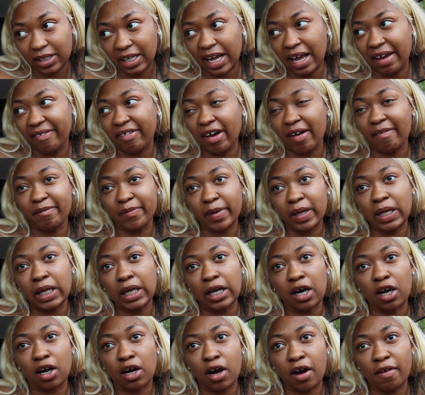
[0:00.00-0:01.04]
if I'm feeling
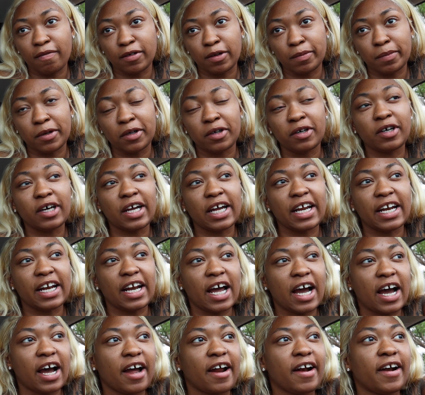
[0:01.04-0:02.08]
uncomfortable and
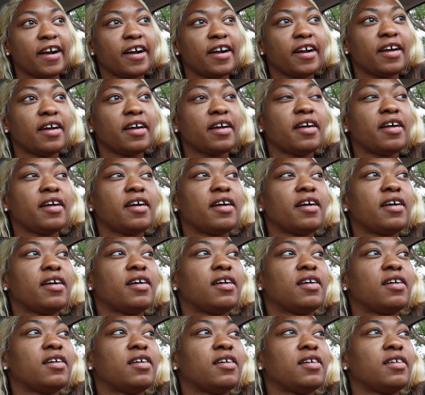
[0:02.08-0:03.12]
not
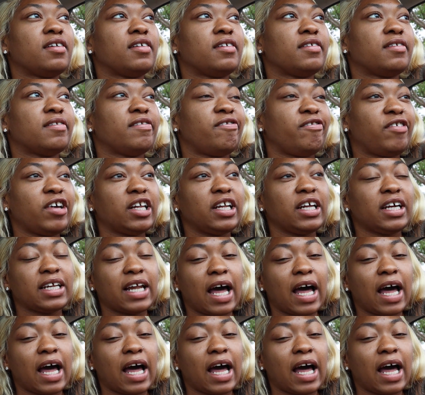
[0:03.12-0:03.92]
feeling